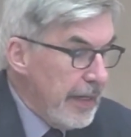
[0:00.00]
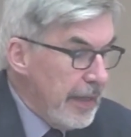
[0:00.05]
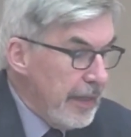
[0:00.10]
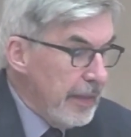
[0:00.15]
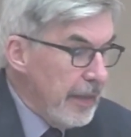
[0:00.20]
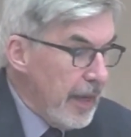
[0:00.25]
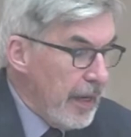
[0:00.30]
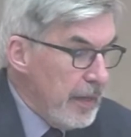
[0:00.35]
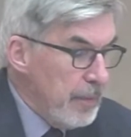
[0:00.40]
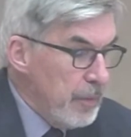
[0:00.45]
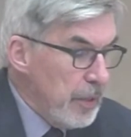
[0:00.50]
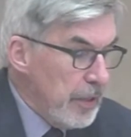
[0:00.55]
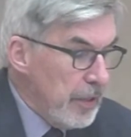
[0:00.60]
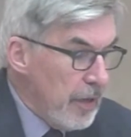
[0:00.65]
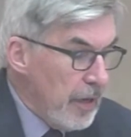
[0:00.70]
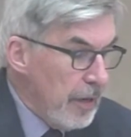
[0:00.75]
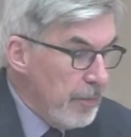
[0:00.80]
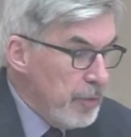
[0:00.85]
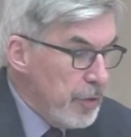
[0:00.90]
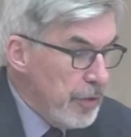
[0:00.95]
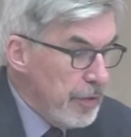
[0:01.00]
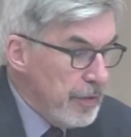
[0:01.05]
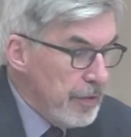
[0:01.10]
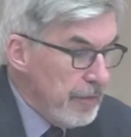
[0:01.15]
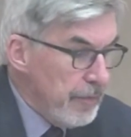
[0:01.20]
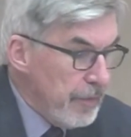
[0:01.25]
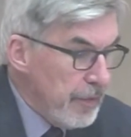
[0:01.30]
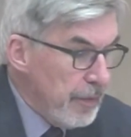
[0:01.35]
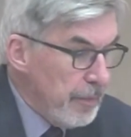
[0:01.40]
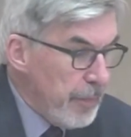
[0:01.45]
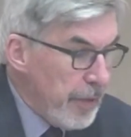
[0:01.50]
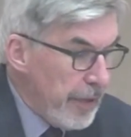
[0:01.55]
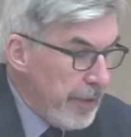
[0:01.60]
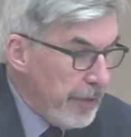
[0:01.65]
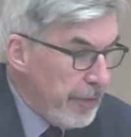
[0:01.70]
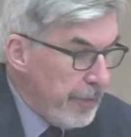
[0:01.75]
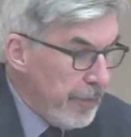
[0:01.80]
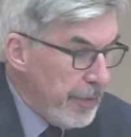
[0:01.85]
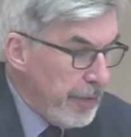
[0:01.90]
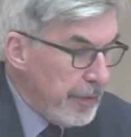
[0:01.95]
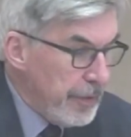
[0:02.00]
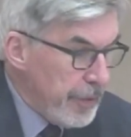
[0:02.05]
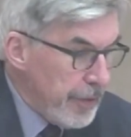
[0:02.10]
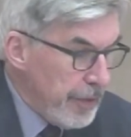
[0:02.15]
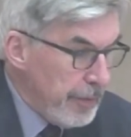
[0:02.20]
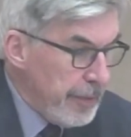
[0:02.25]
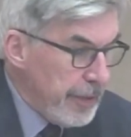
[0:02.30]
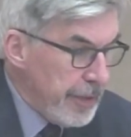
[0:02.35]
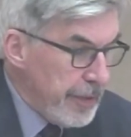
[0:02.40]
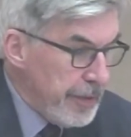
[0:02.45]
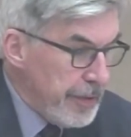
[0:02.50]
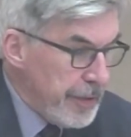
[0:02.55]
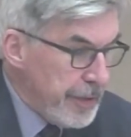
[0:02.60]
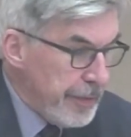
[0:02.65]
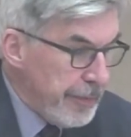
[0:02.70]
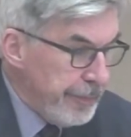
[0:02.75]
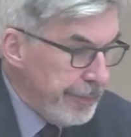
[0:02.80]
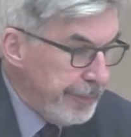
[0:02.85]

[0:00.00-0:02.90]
alignment options for a Park Royal terminus.